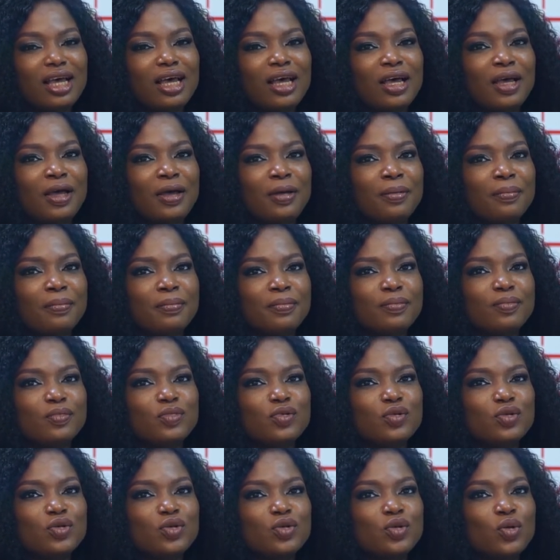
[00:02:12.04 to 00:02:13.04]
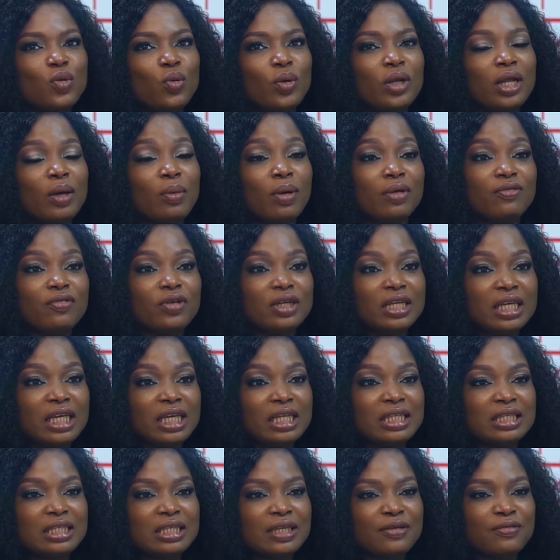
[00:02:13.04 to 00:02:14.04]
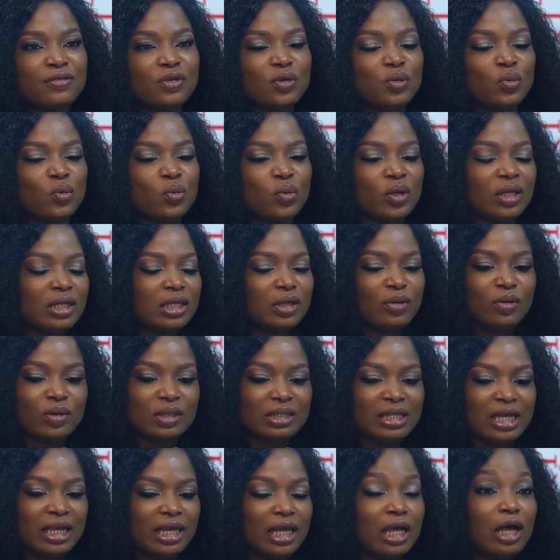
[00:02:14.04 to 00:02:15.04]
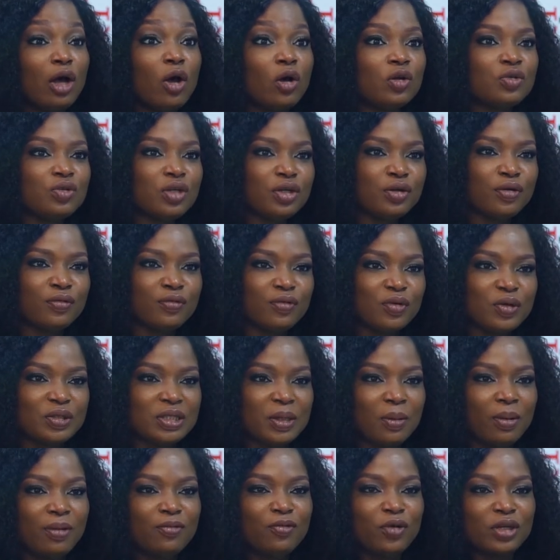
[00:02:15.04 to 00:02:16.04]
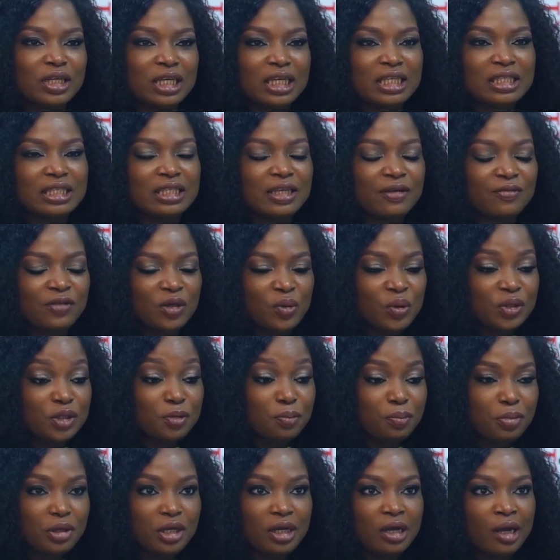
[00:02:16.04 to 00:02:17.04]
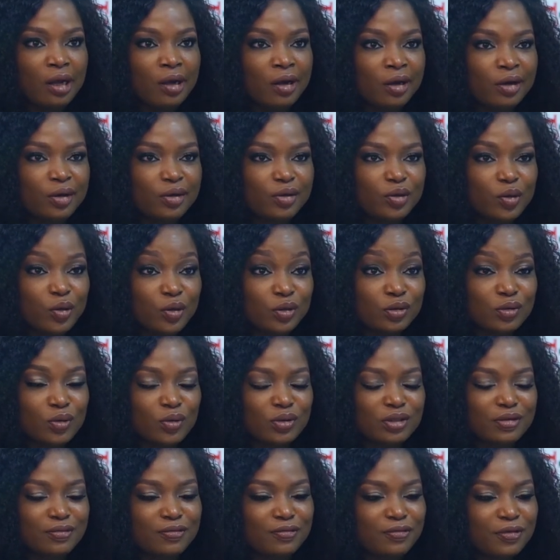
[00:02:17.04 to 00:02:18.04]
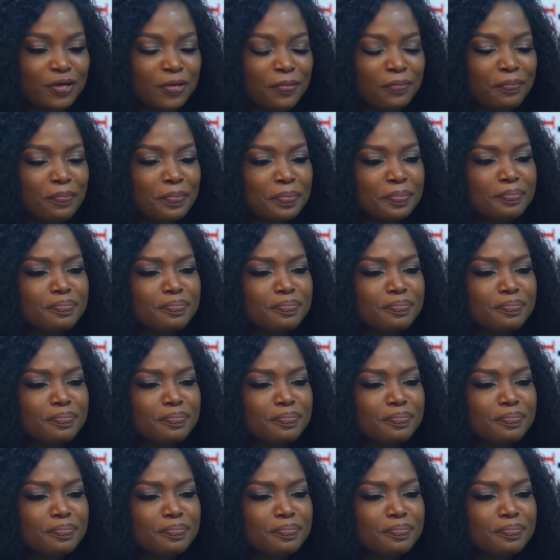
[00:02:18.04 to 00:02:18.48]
So when I went for the interview, well, there was like 100 of us. I went for the interview. It was a PR consulting firm.